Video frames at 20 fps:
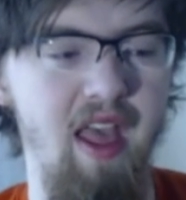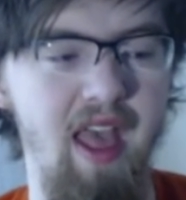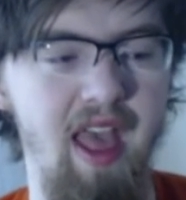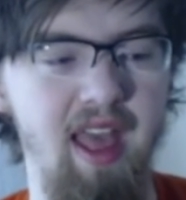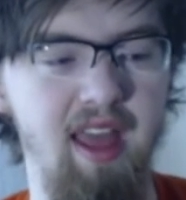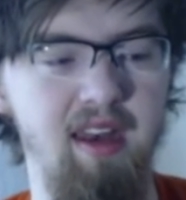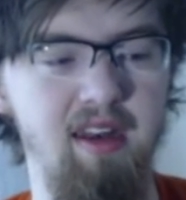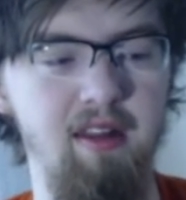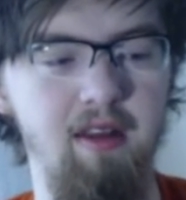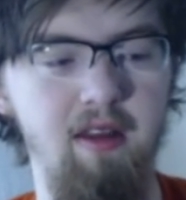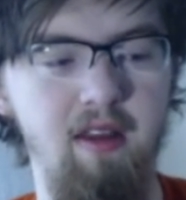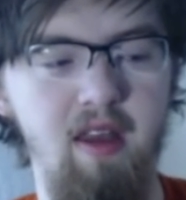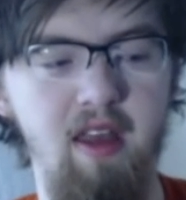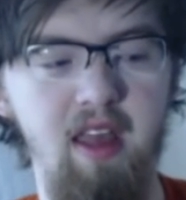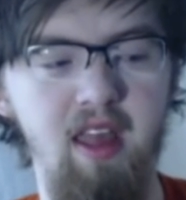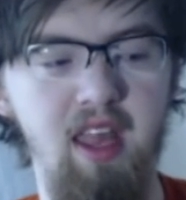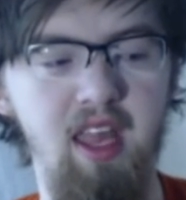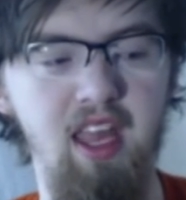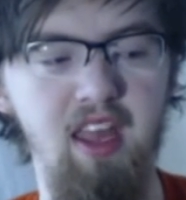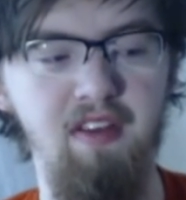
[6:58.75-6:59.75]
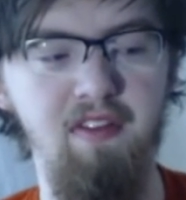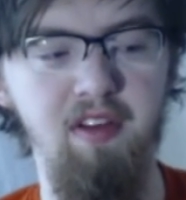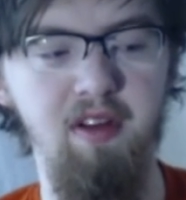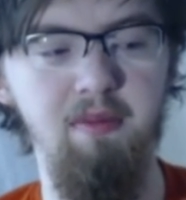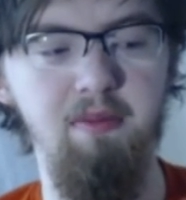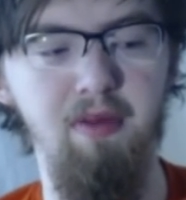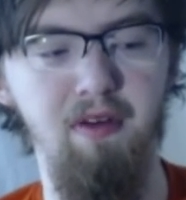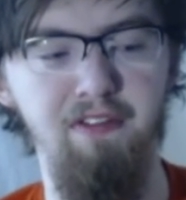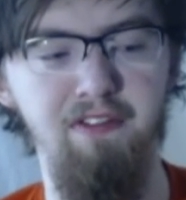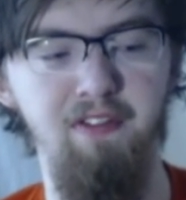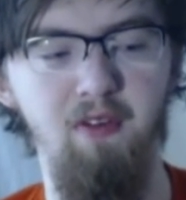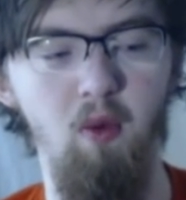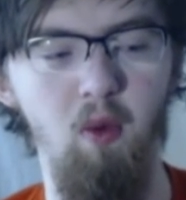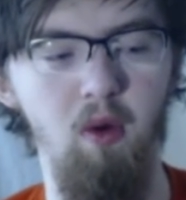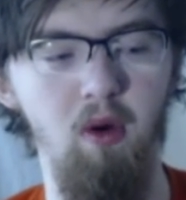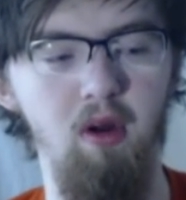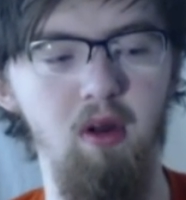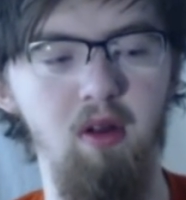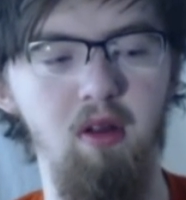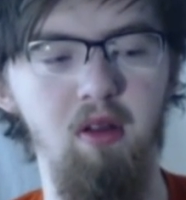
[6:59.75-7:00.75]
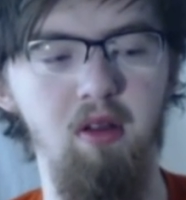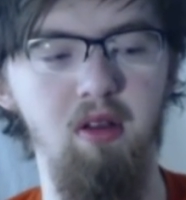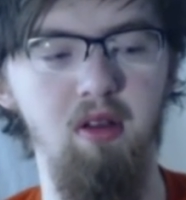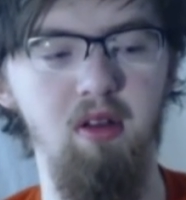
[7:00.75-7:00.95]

and even before,